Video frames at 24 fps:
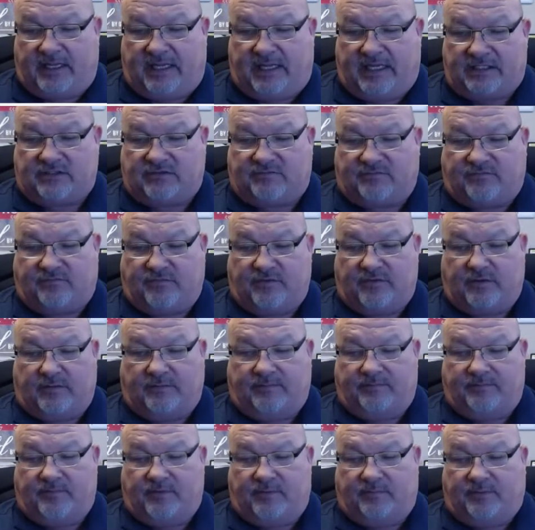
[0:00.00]
ask for
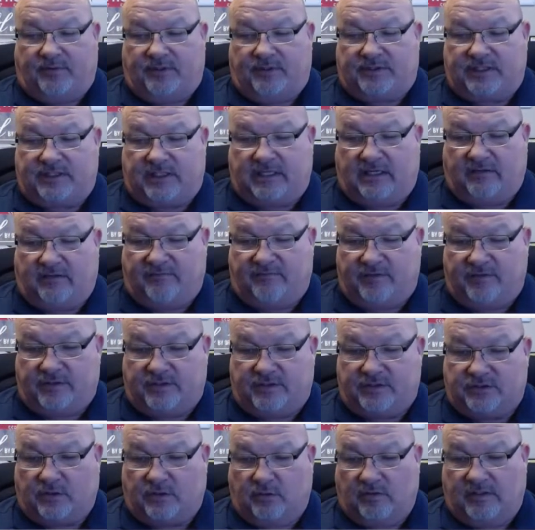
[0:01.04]
their personnel for
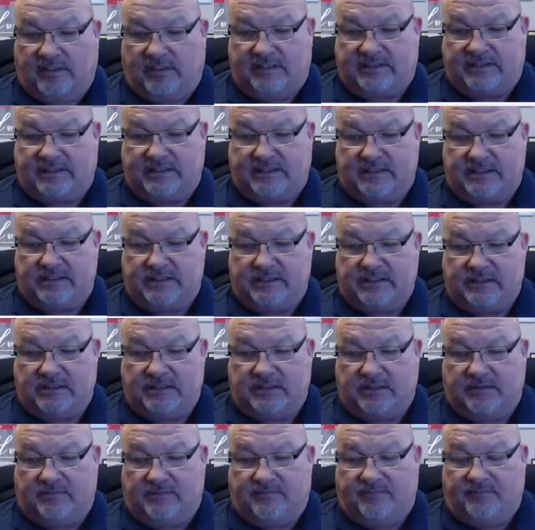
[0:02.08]
the sold listings
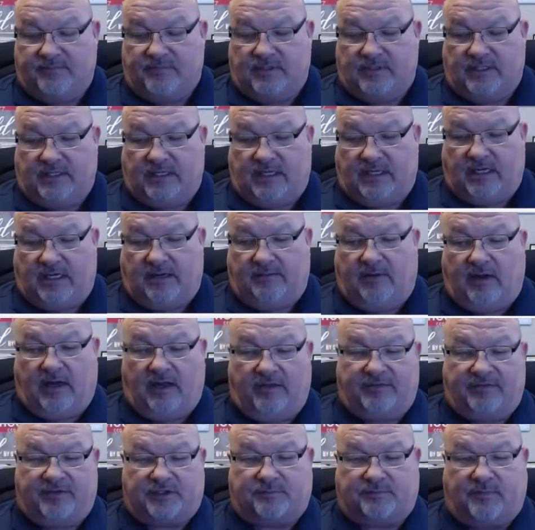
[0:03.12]

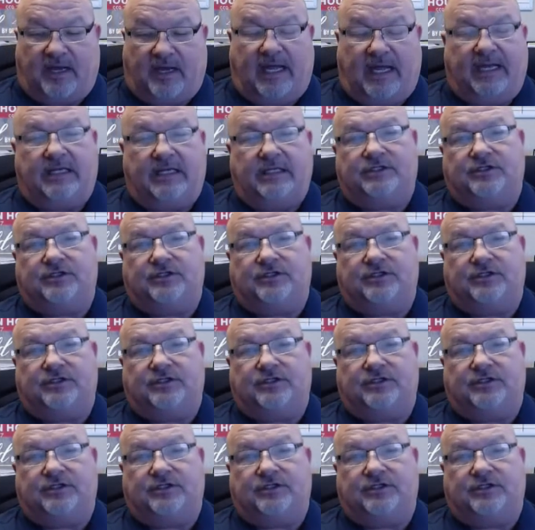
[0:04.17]
on the spot.